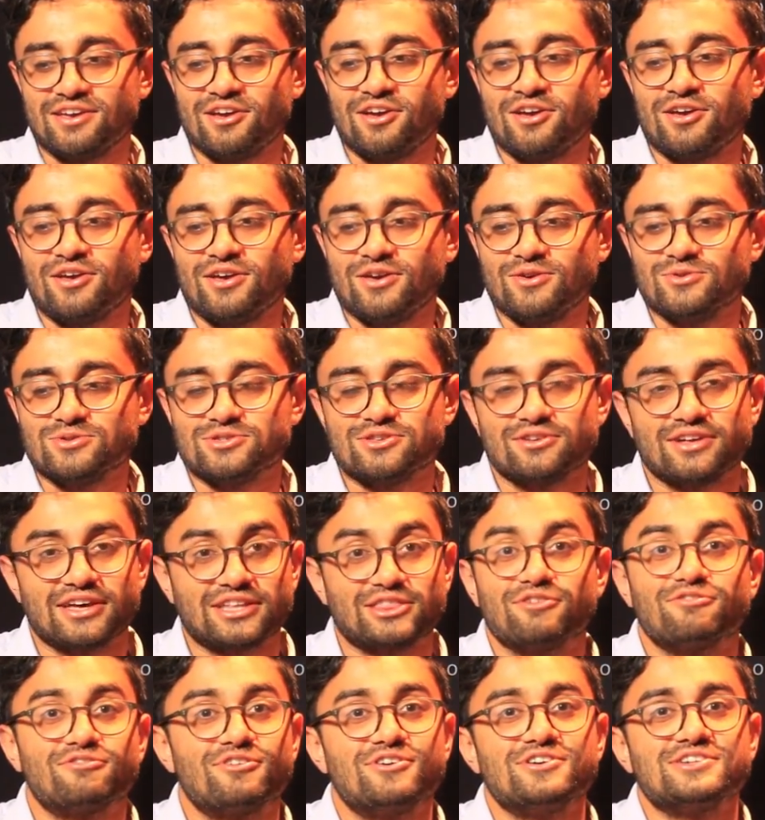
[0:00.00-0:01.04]
it was
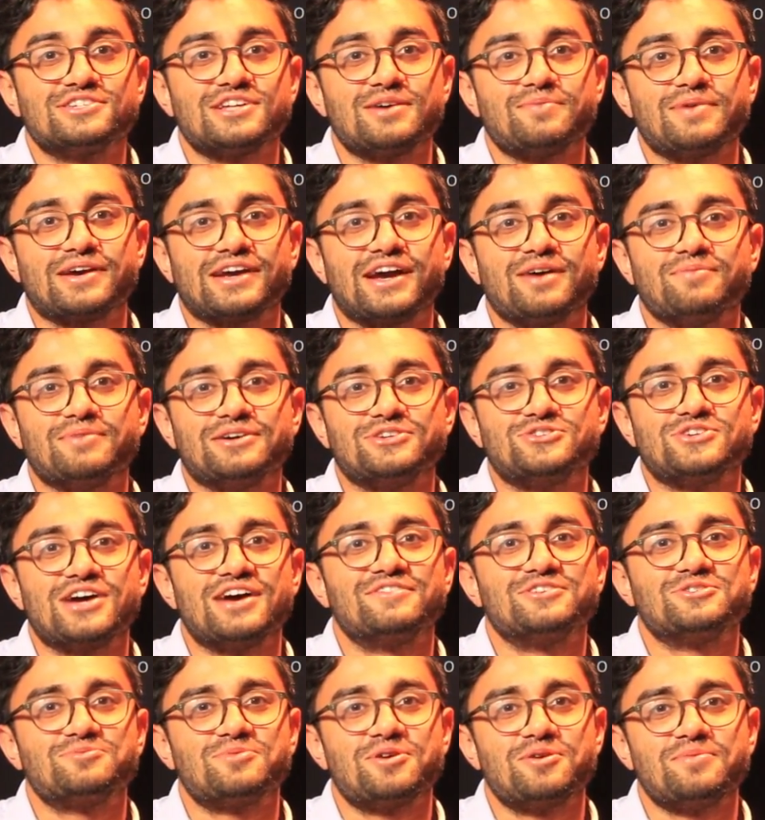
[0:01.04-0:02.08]
like the first time I got my
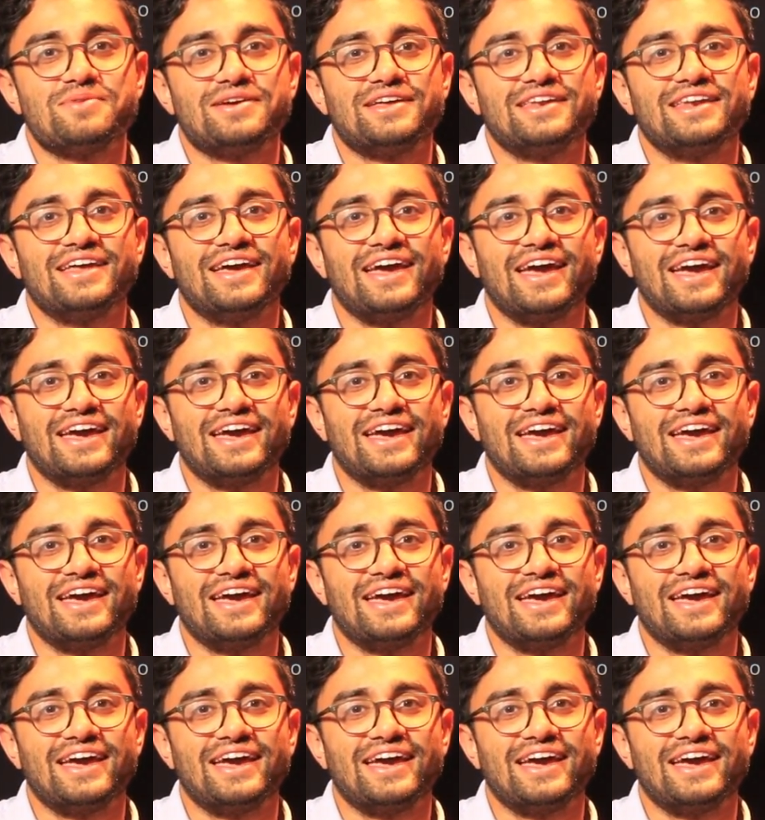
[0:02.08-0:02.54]
driver's permit,